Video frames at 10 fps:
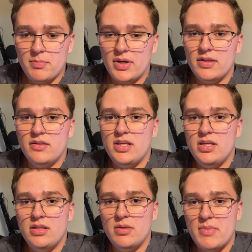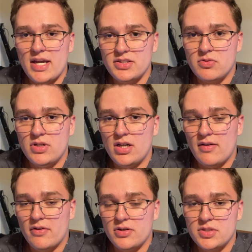But the matte screen
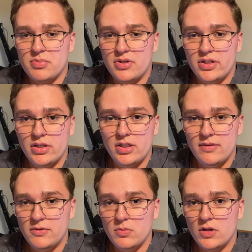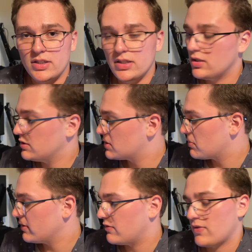I've heard is pretty good if you want to
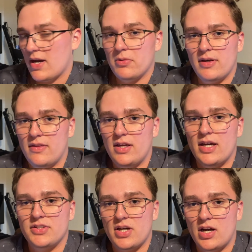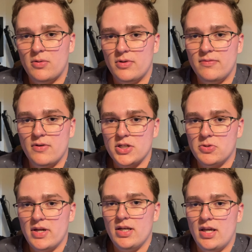spring for that one. I think it has a higher refresh
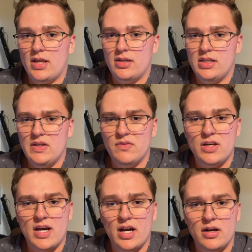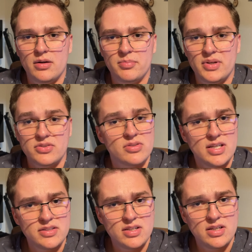rate and even higher pixel
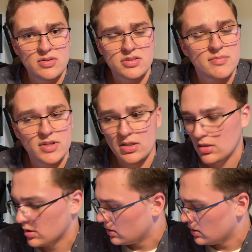density or something.